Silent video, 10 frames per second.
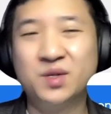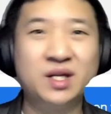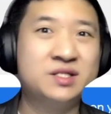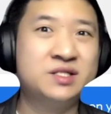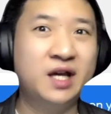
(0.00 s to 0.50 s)

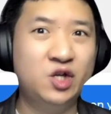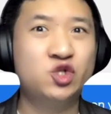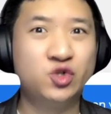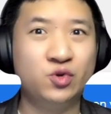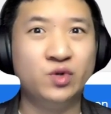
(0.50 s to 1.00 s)
Okay,
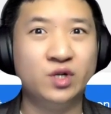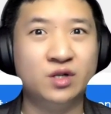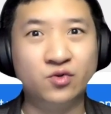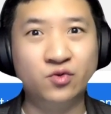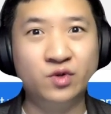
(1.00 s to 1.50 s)
thanks
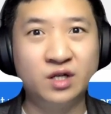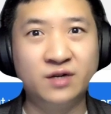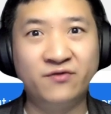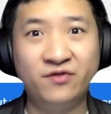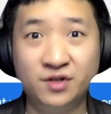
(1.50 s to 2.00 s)
to
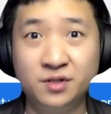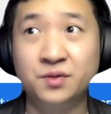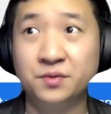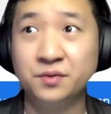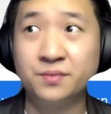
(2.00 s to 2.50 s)
Google effort
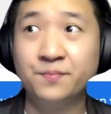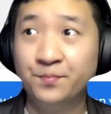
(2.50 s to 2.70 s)
to